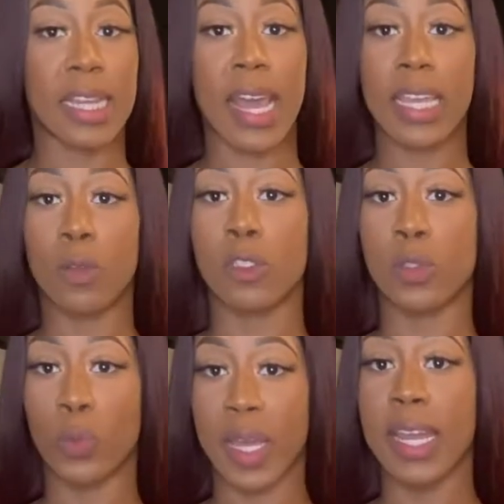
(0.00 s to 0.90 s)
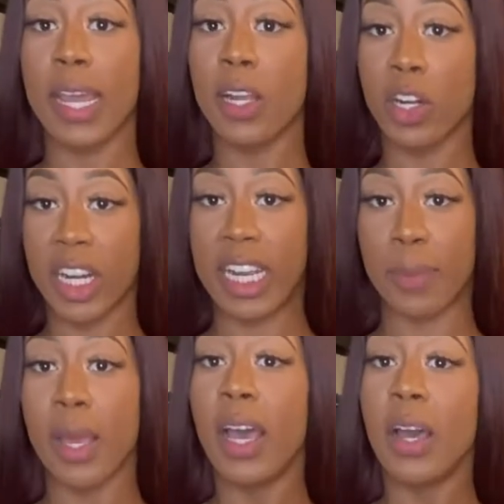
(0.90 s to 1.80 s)
and I use sweat
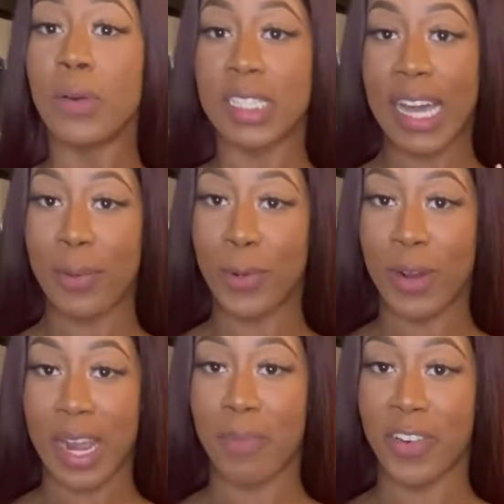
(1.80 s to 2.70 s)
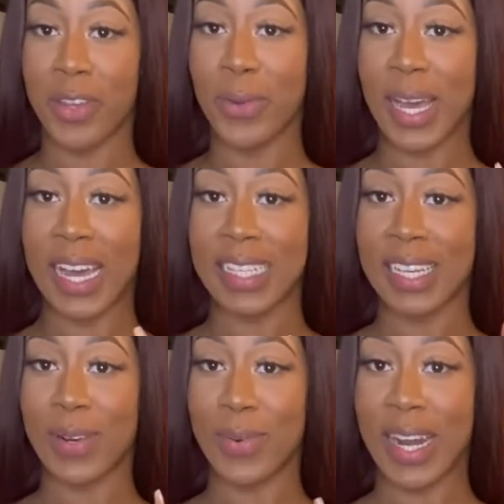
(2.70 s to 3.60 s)
cream, which I will grab for you guys
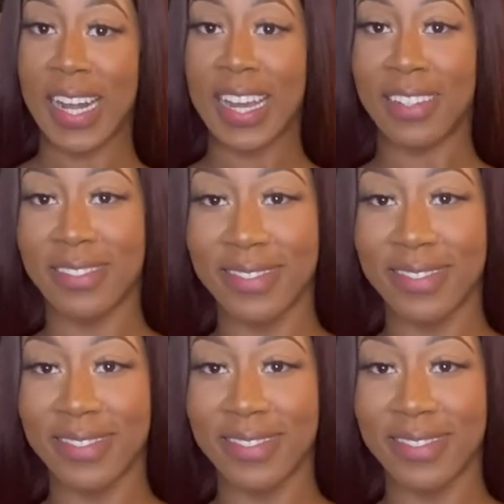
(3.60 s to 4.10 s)
right now.